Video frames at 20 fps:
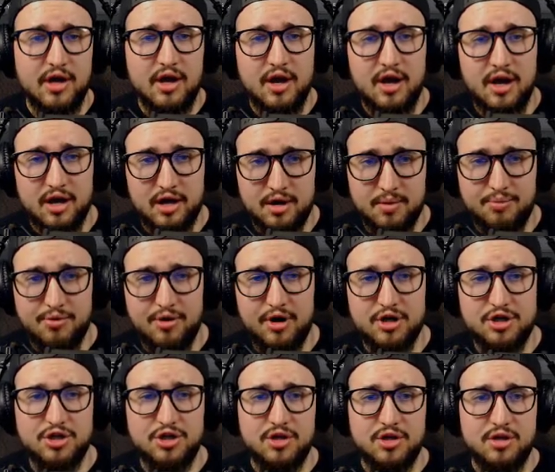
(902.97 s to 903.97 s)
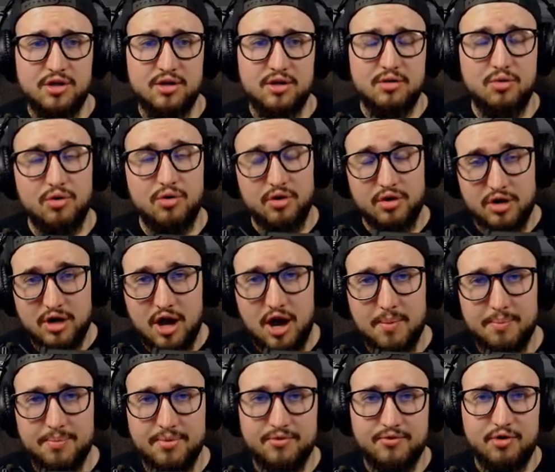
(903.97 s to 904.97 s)
compression or
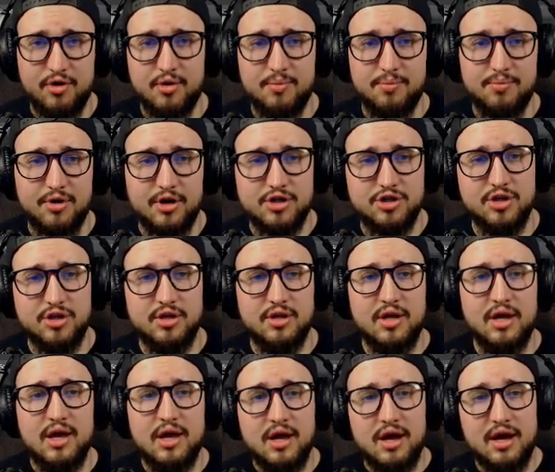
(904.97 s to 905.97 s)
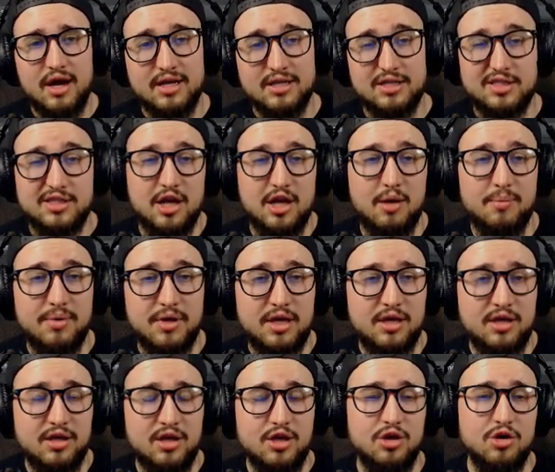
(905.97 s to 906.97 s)
comp for compression, sub
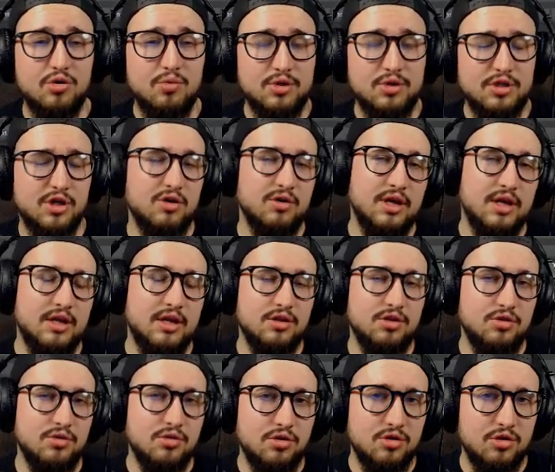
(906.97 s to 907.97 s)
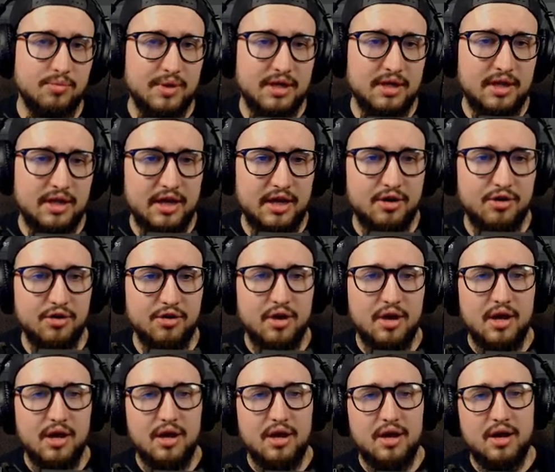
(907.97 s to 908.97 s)
EQ, which I'll get into a little bit later.
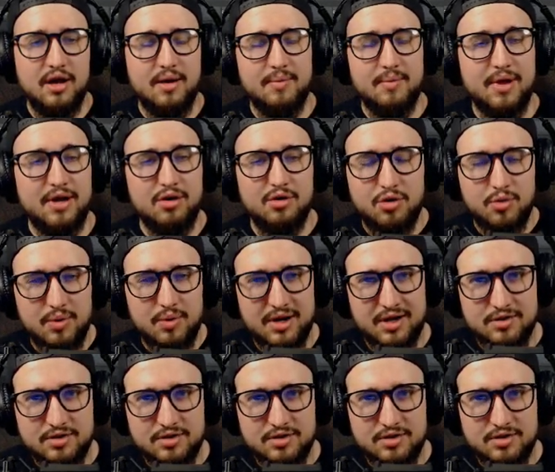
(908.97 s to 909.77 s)
I don't know what else to